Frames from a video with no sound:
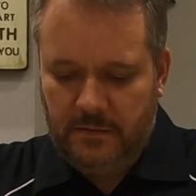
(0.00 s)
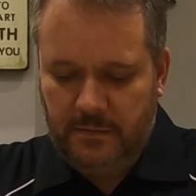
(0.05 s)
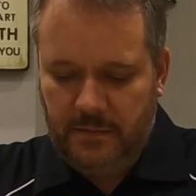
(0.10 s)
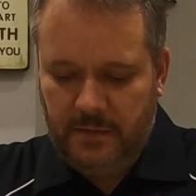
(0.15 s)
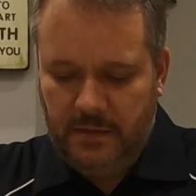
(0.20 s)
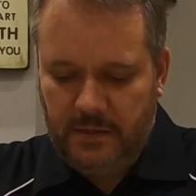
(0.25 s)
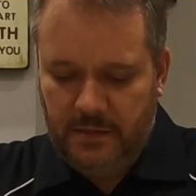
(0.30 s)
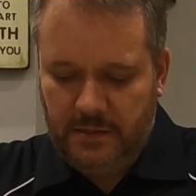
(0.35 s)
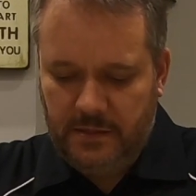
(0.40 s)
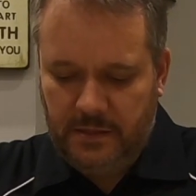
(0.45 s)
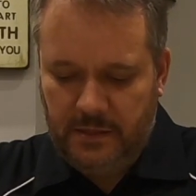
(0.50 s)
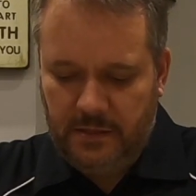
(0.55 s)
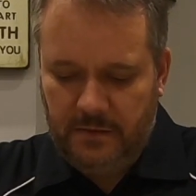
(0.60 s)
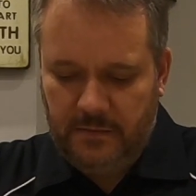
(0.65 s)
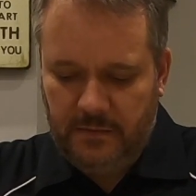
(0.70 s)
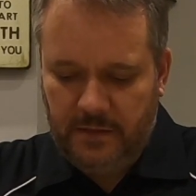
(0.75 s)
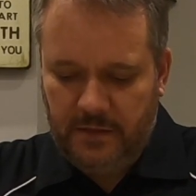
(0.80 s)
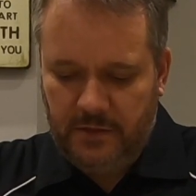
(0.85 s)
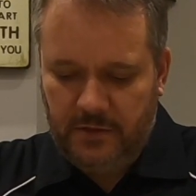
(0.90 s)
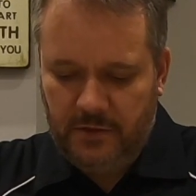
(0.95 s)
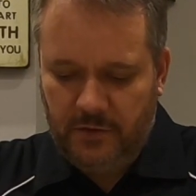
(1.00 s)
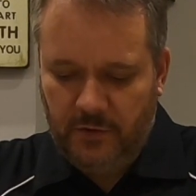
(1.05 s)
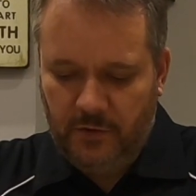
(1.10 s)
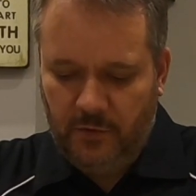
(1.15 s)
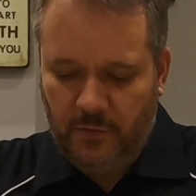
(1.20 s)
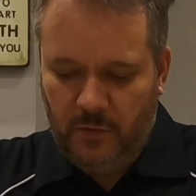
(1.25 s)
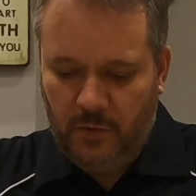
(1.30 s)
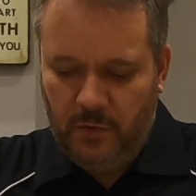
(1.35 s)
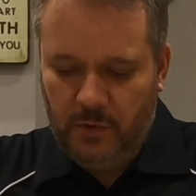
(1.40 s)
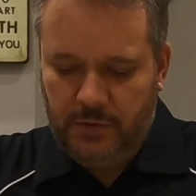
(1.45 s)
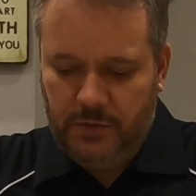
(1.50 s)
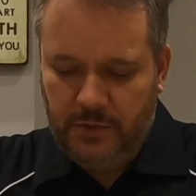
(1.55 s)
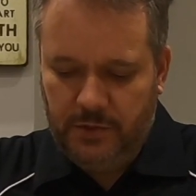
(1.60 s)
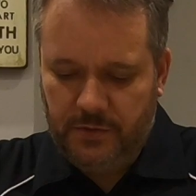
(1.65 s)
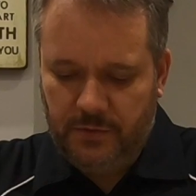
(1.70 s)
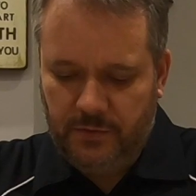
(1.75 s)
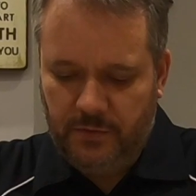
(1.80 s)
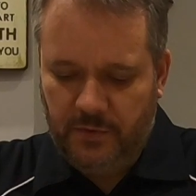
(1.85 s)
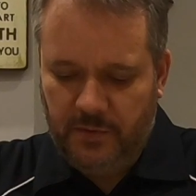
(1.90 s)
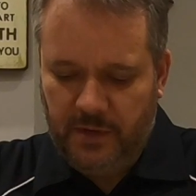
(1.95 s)
mix in, make sure the
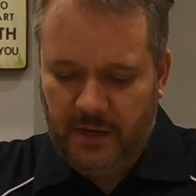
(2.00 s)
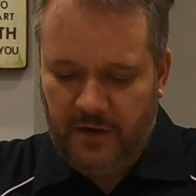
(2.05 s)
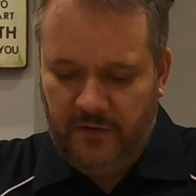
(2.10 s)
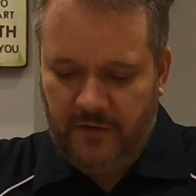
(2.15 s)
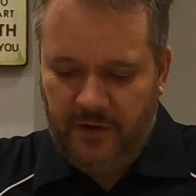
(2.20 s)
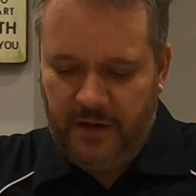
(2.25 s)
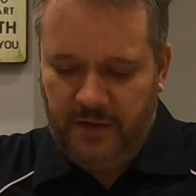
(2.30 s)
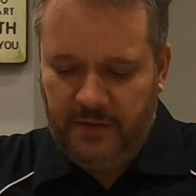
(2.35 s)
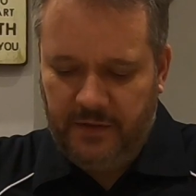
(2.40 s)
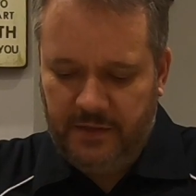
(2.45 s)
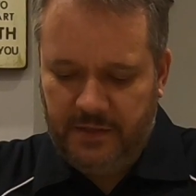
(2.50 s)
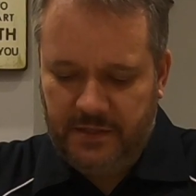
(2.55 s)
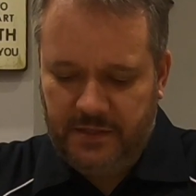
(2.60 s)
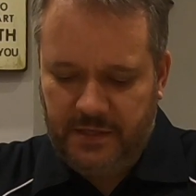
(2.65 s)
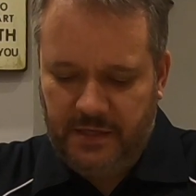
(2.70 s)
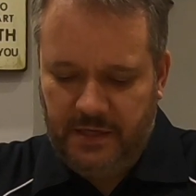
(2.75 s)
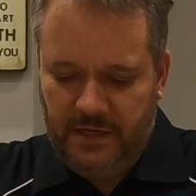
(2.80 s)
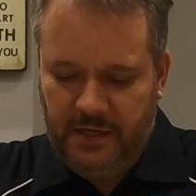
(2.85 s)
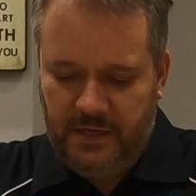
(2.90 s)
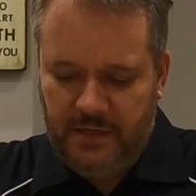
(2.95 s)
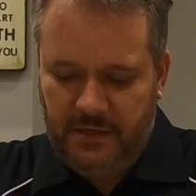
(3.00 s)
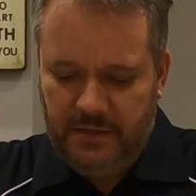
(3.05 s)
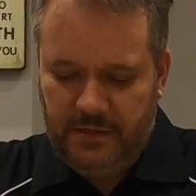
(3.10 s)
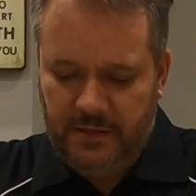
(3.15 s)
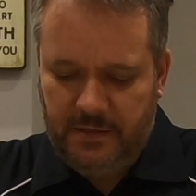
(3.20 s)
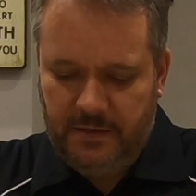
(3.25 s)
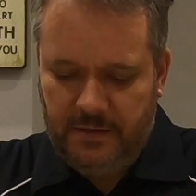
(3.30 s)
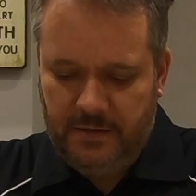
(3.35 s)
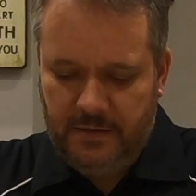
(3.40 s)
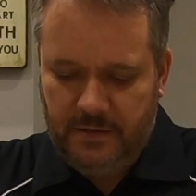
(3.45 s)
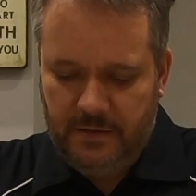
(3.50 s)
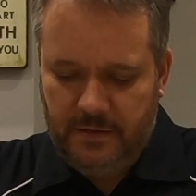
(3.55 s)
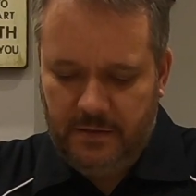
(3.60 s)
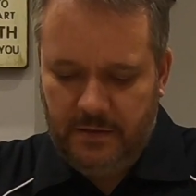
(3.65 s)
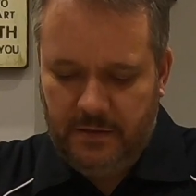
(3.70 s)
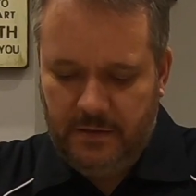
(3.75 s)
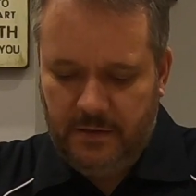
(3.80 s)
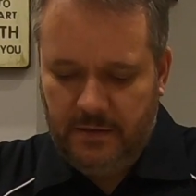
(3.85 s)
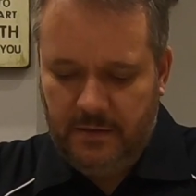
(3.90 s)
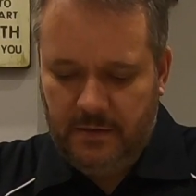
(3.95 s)
water's all the way around the seed.
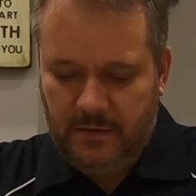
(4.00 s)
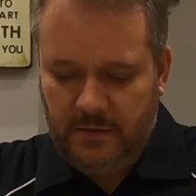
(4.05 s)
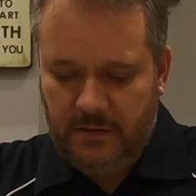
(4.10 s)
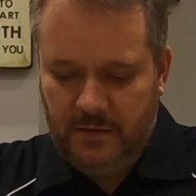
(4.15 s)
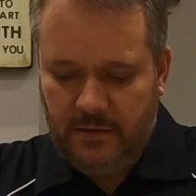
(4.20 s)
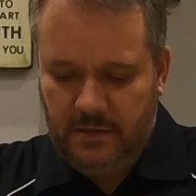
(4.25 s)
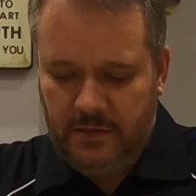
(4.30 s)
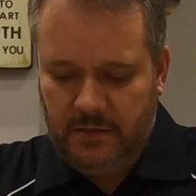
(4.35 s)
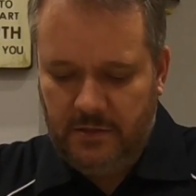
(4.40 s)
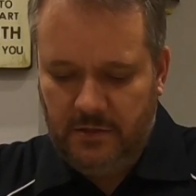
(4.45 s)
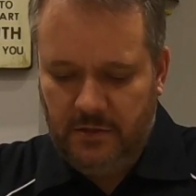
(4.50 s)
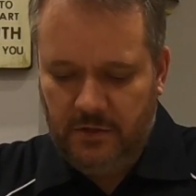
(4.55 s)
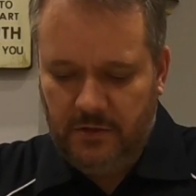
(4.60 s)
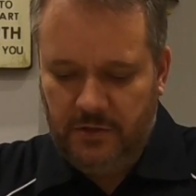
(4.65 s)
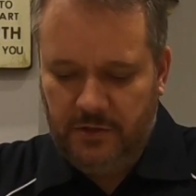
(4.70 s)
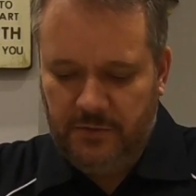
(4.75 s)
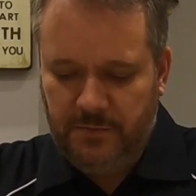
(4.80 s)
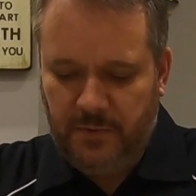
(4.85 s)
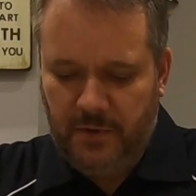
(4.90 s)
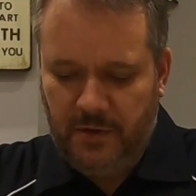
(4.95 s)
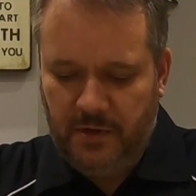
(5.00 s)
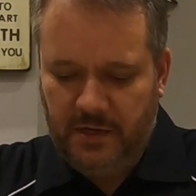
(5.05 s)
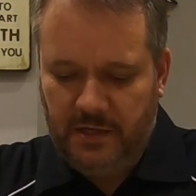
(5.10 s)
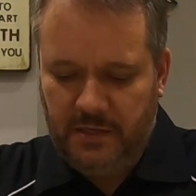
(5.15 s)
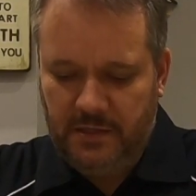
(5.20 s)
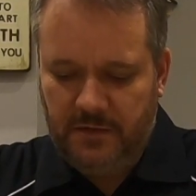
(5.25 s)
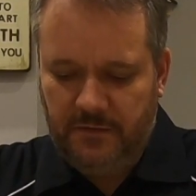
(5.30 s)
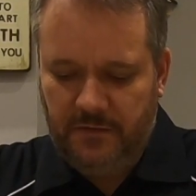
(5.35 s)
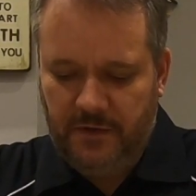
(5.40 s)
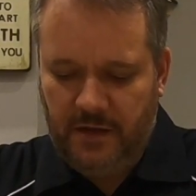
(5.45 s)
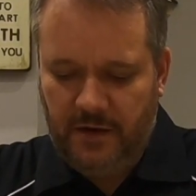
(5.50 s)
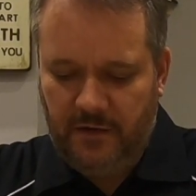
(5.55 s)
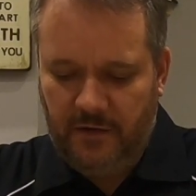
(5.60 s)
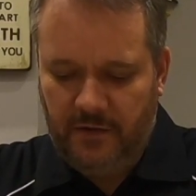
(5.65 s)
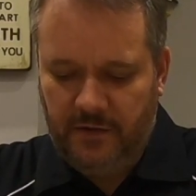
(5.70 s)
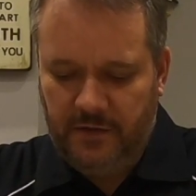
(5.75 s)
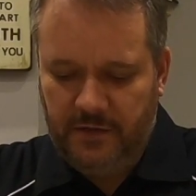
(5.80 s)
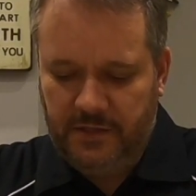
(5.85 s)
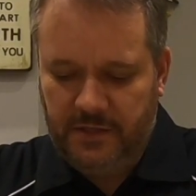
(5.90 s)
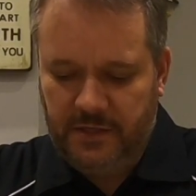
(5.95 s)
And it's not just pockets of air
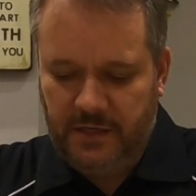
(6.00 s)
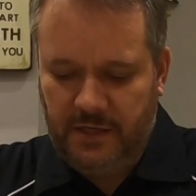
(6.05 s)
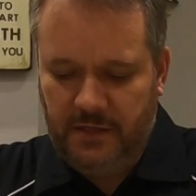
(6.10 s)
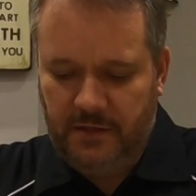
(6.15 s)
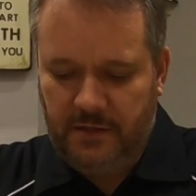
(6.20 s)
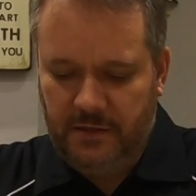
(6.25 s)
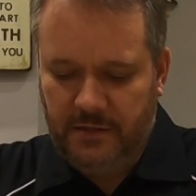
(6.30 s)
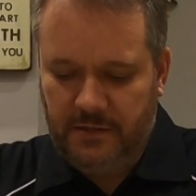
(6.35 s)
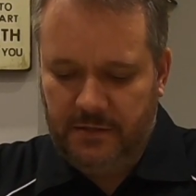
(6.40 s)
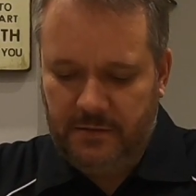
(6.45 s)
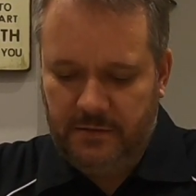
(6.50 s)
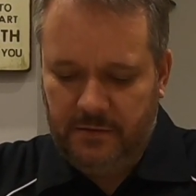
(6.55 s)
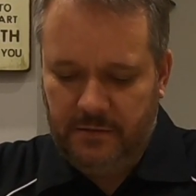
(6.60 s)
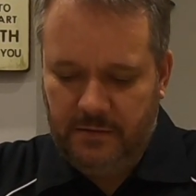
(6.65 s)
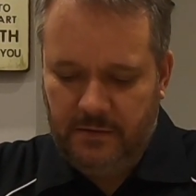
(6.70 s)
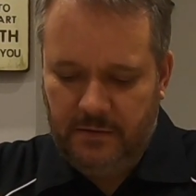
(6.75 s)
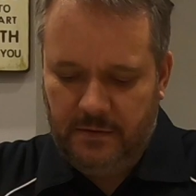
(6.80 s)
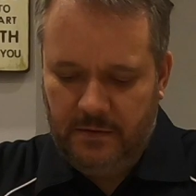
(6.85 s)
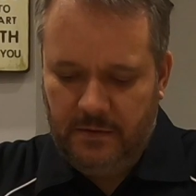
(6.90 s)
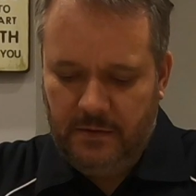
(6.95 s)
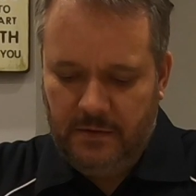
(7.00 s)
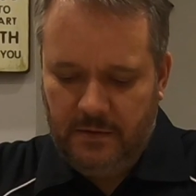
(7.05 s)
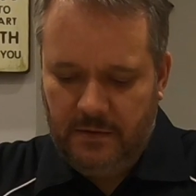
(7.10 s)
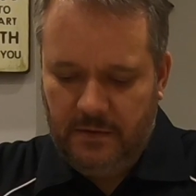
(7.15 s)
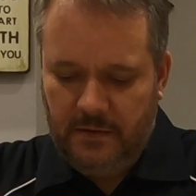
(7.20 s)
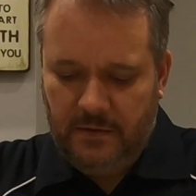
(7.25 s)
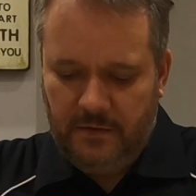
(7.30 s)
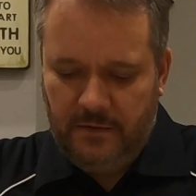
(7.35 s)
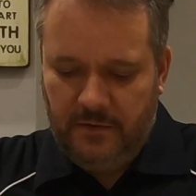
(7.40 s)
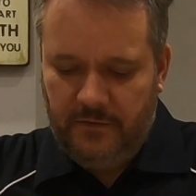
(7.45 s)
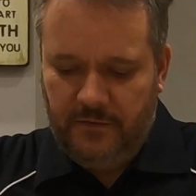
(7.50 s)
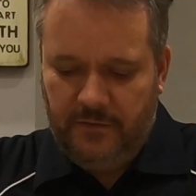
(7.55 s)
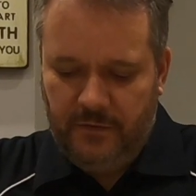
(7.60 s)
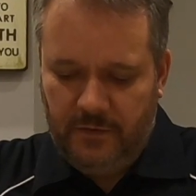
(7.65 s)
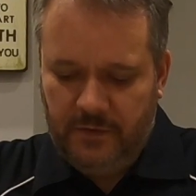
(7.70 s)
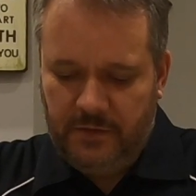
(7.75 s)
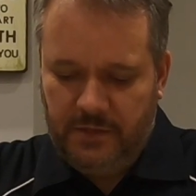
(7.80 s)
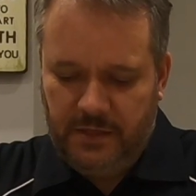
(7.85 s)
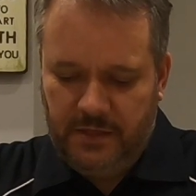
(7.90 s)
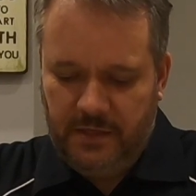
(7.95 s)
on the seed that's
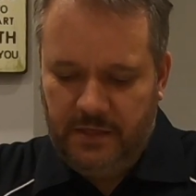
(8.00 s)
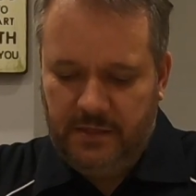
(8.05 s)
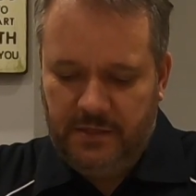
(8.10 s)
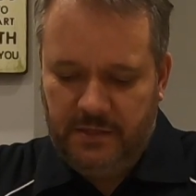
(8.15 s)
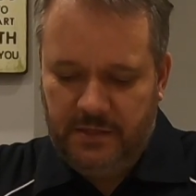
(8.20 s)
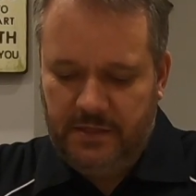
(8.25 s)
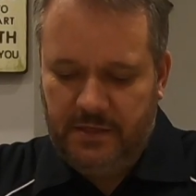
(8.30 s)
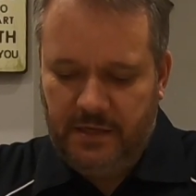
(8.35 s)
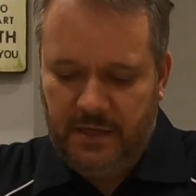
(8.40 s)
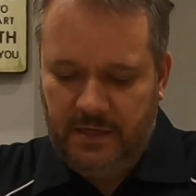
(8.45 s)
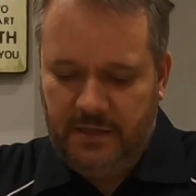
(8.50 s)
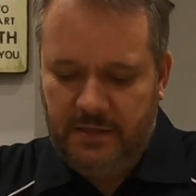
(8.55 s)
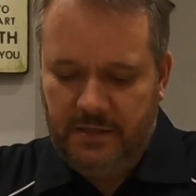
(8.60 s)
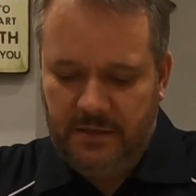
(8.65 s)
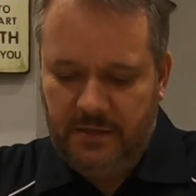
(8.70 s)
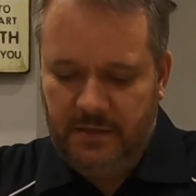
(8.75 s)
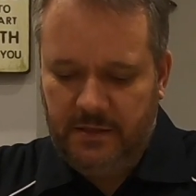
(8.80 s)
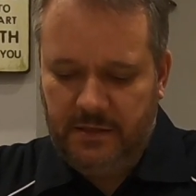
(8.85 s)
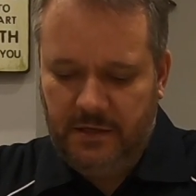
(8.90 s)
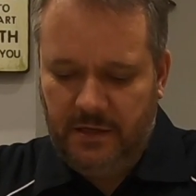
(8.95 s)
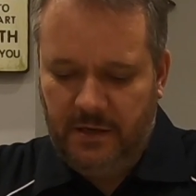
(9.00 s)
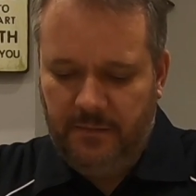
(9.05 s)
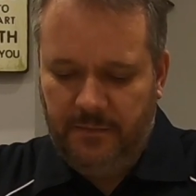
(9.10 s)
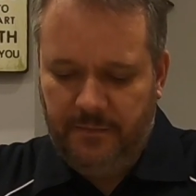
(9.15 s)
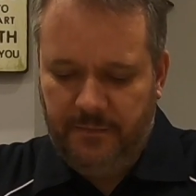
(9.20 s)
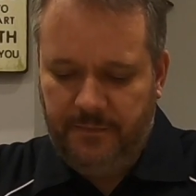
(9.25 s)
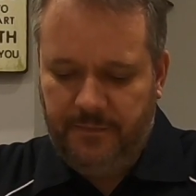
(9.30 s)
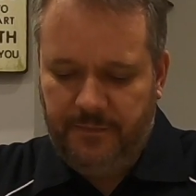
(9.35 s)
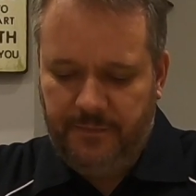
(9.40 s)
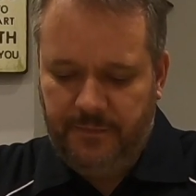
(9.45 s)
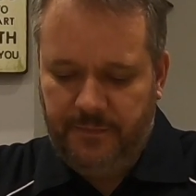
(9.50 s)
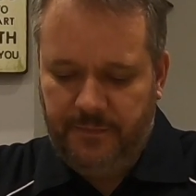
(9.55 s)
forcing it to stay to the top.